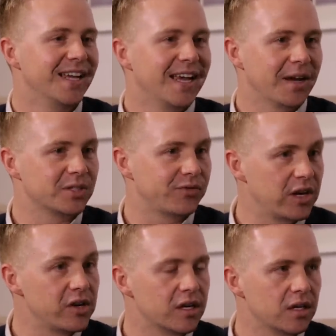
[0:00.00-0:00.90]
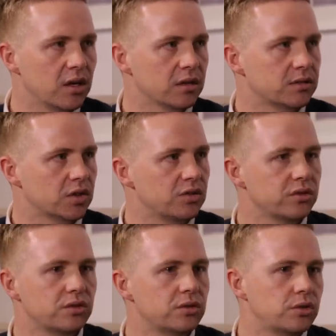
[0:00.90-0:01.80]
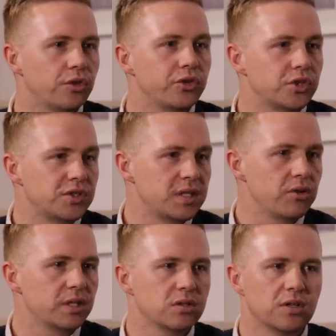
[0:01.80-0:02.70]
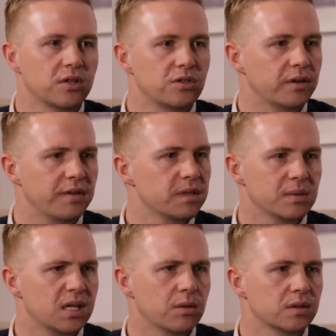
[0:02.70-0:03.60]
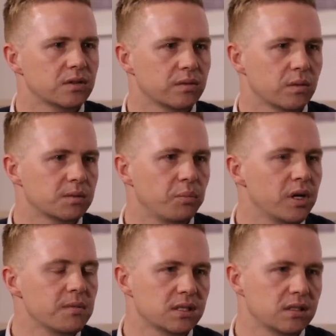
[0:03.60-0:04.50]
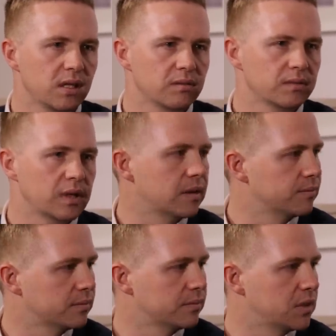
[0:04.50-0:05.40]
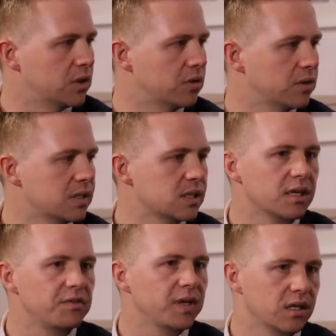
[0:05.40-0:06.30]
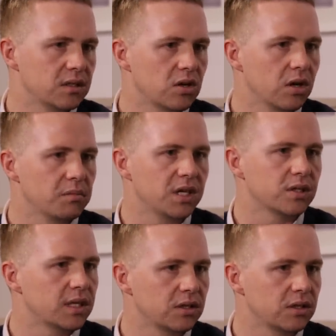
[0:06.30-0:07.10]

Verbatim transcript: Yeah. It was very early on. So to, to, to see a return on your investment there was, was pretty much you know insignificant. You can't measure that.